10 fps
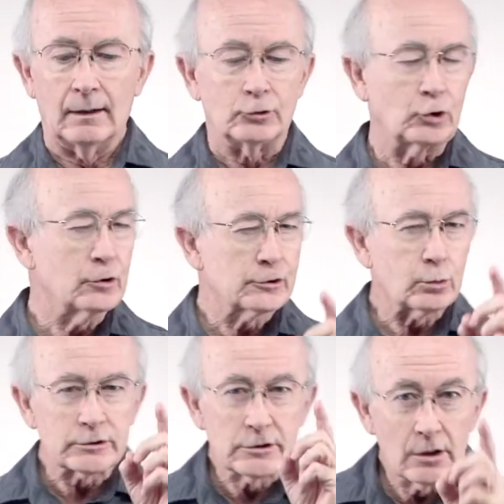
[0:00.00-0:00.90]
Judas
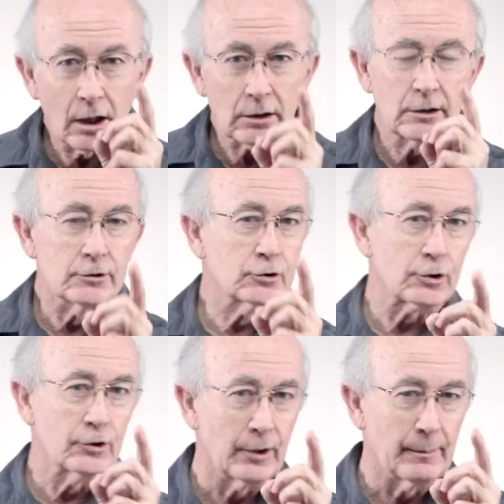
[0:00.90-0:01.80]
was not
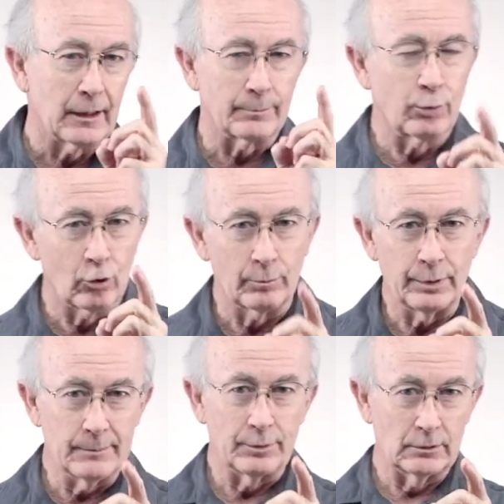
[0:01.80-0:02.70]
concerned about poor
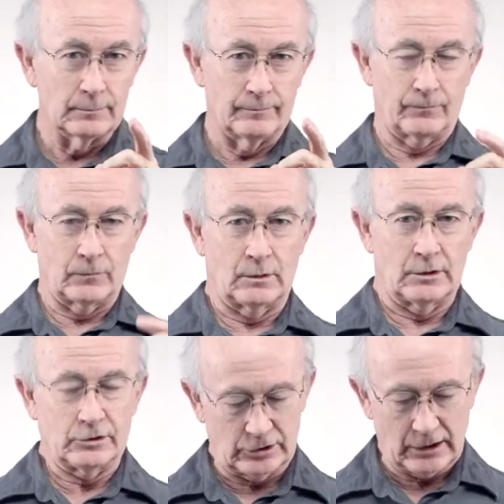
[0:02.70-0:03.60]
people
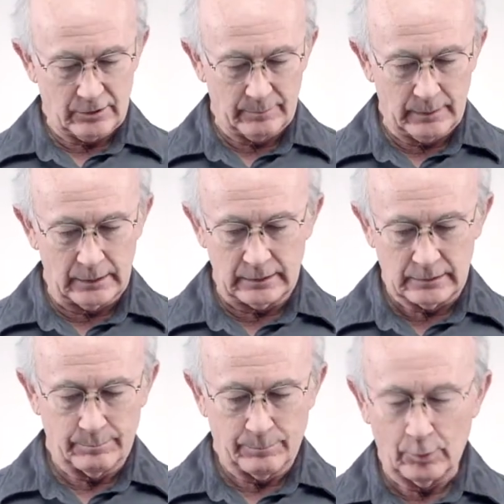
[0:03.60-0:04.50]
to sell the money,
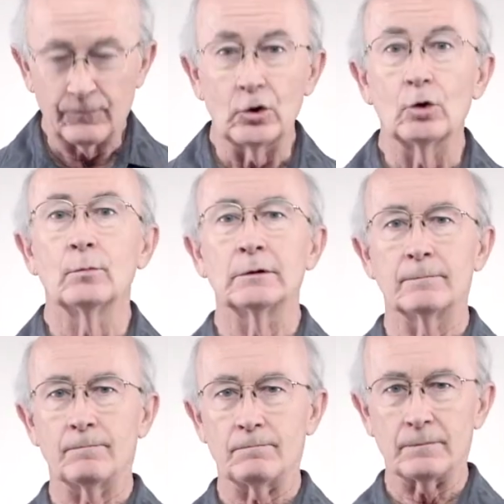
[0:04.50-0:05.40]
to perfume
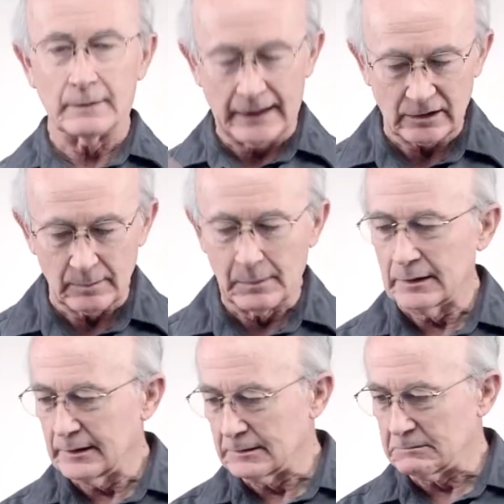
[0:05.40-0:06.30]
and get the money